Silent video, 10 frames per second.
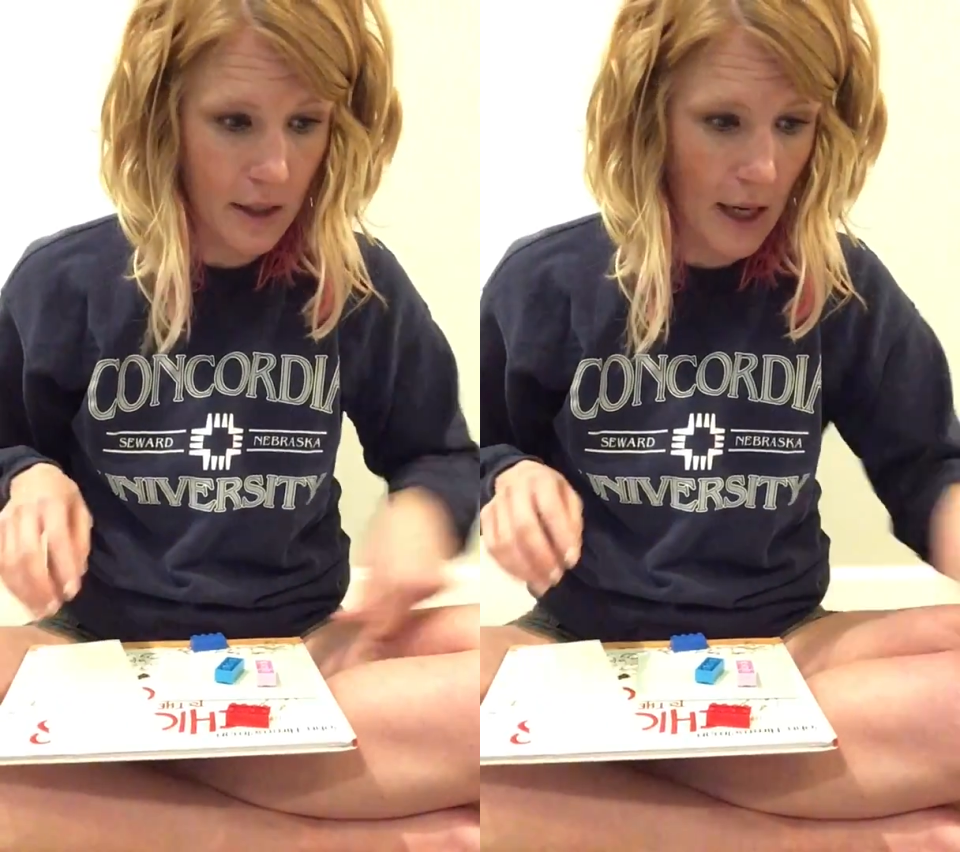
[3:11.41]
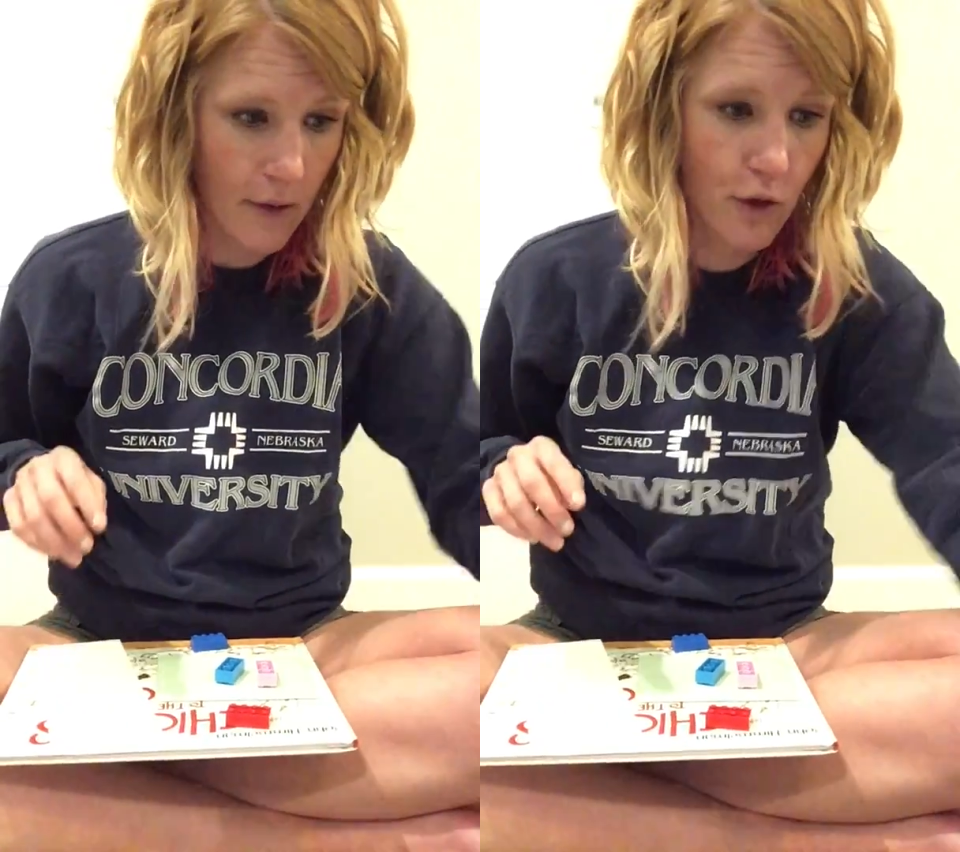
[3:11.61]

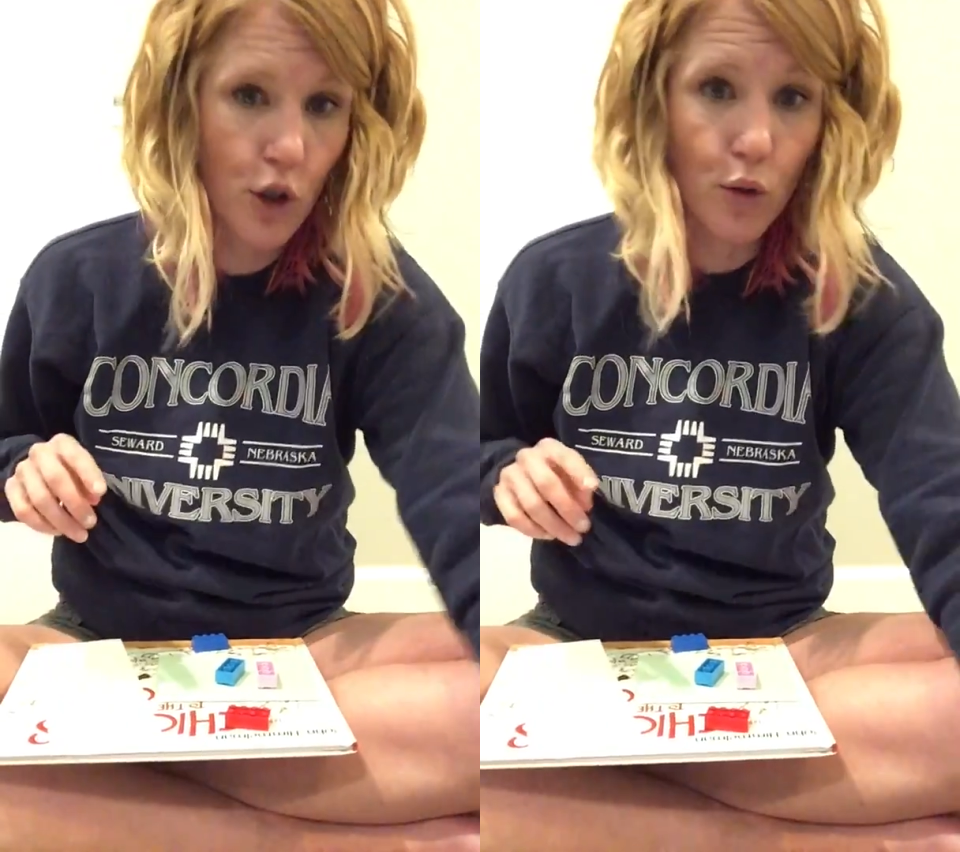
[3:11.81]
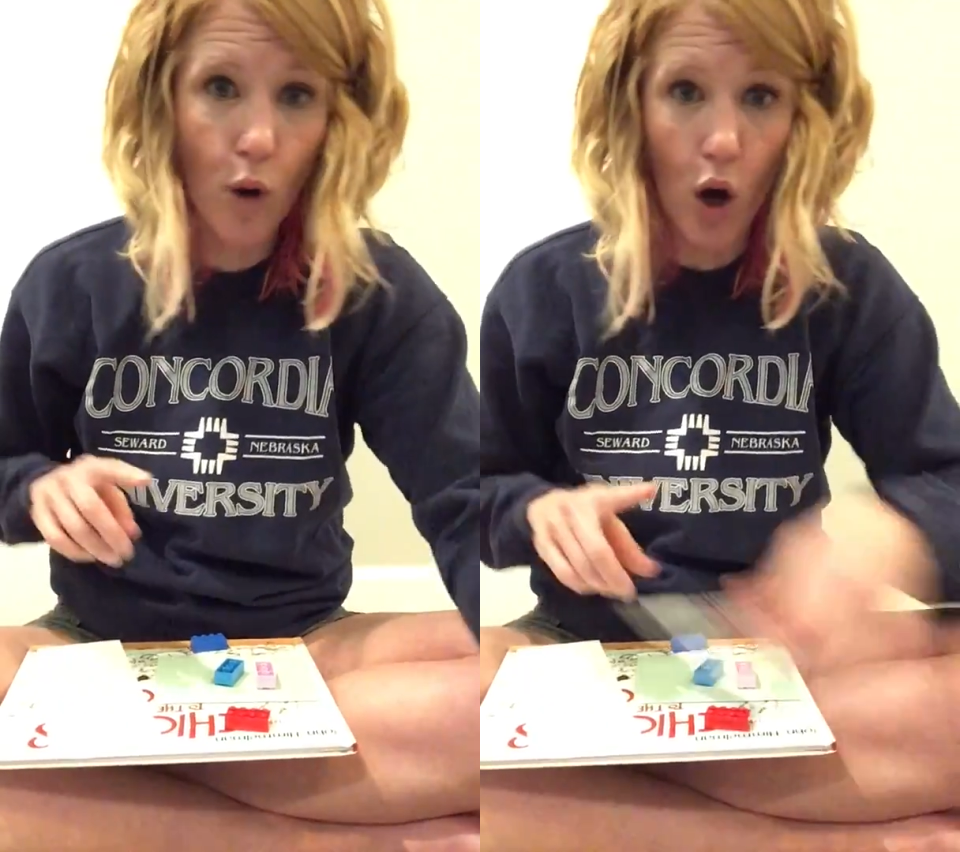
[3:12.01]
I have
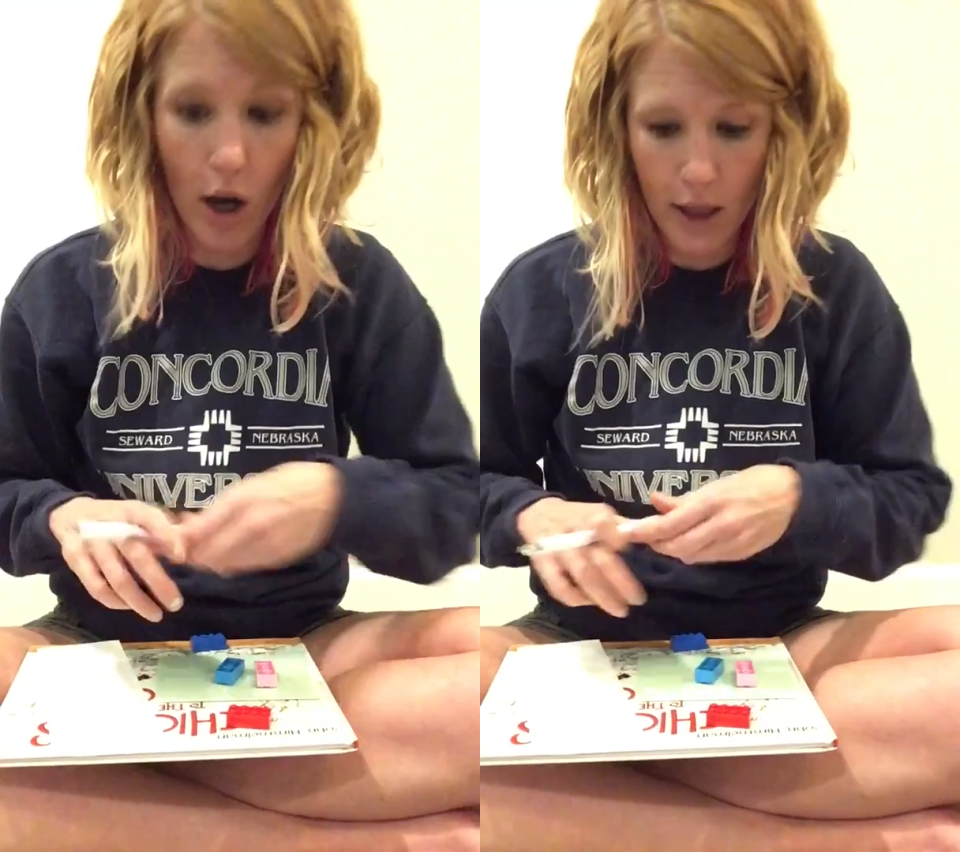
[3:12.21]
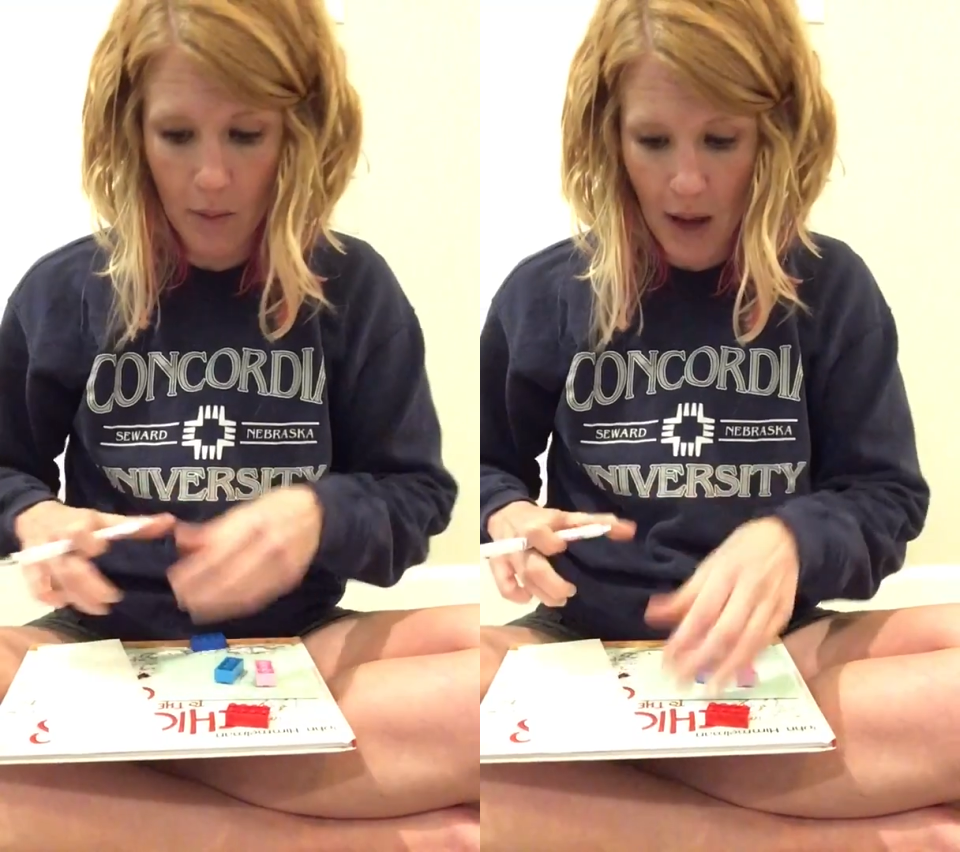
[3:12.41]
2
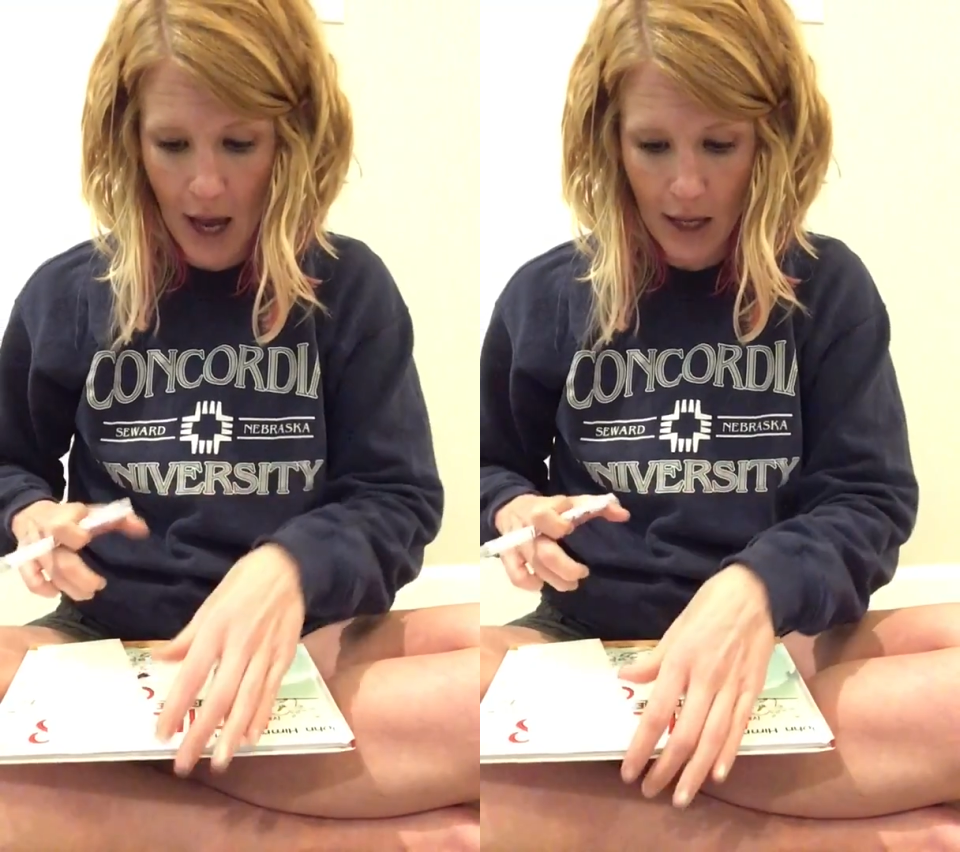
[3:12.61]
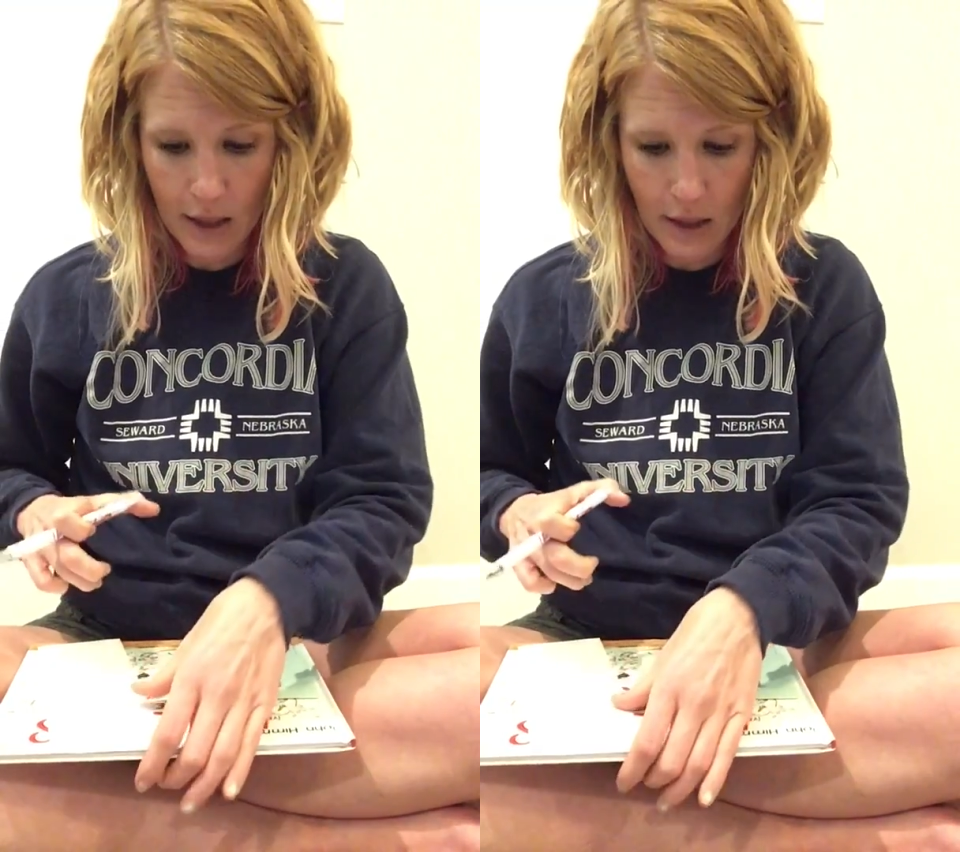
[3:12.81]
on the
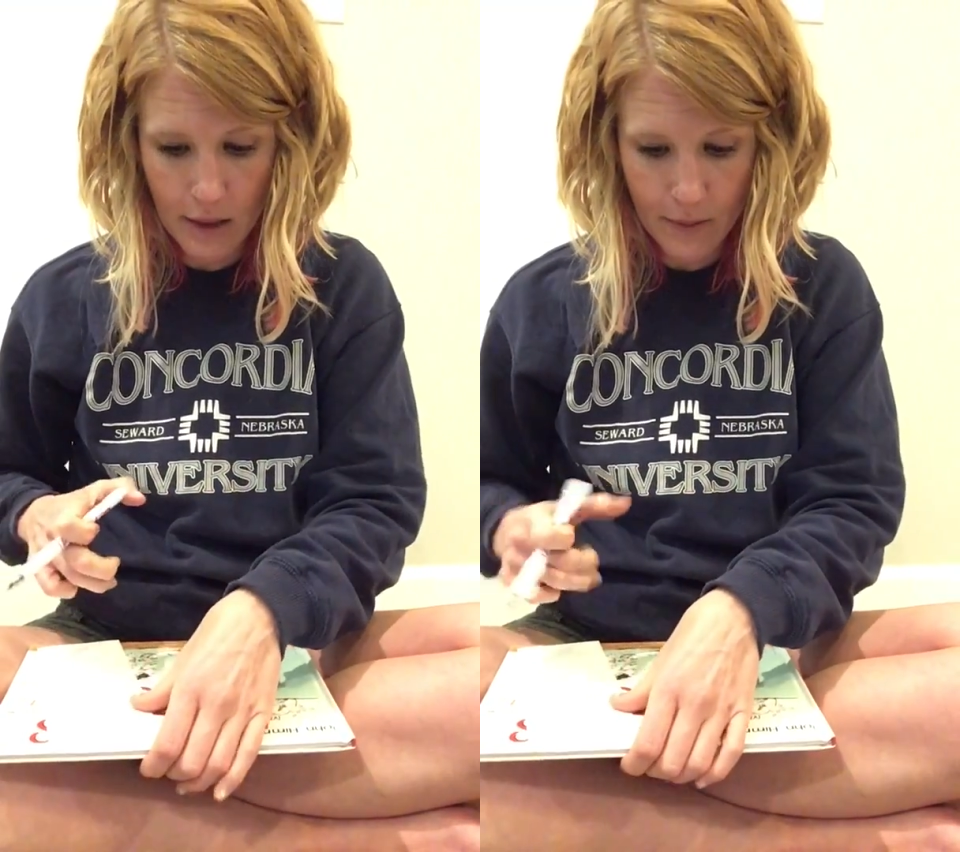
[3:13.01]
mat